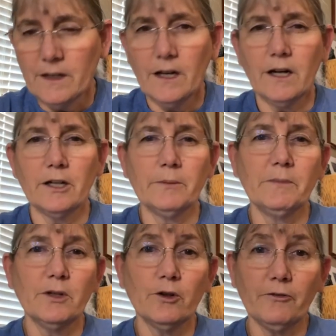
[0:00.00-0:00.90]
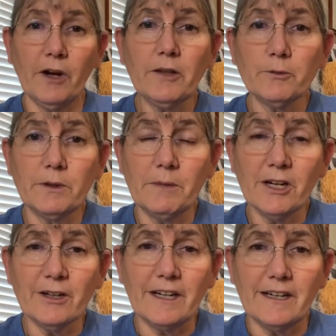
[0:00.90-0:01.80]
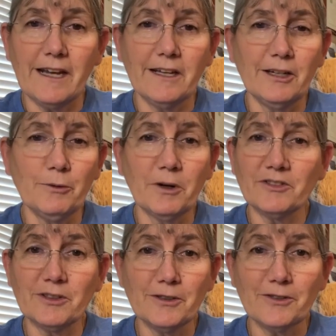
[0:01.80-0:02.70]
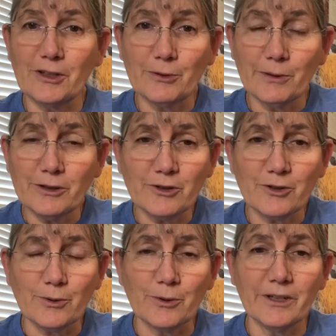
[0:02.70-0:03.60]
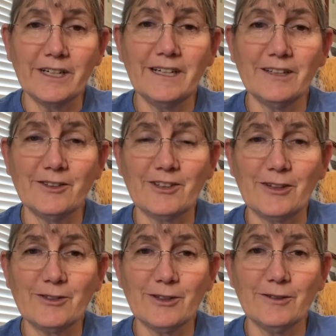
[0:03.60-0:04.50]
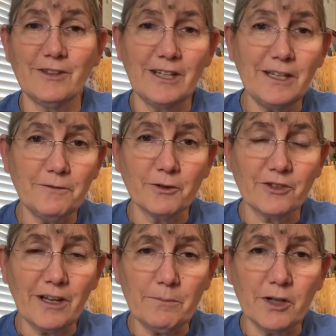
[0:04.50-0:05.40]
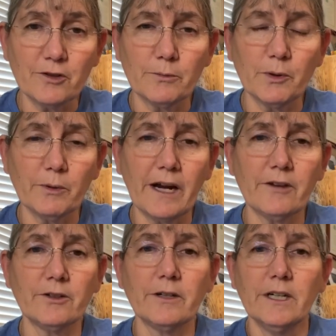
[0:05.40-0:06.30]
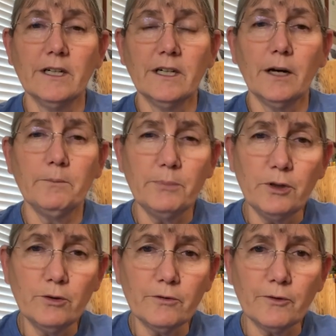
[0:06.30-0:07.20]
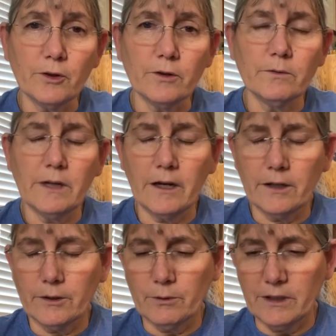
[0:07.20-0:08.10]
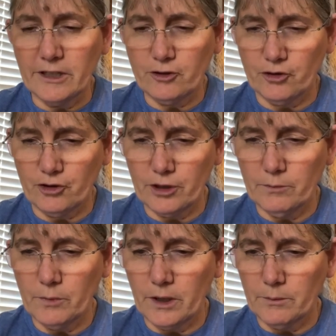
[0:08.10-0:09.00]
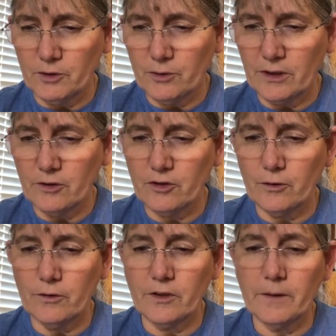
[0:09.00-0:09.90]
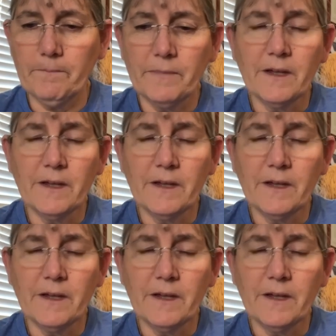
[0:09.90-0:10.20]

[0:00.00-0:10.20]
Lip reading: her father remarried, and it wasn't a Cinderella story in the sense of the evil stepmother, but rather a beautiful relationship between the two of them.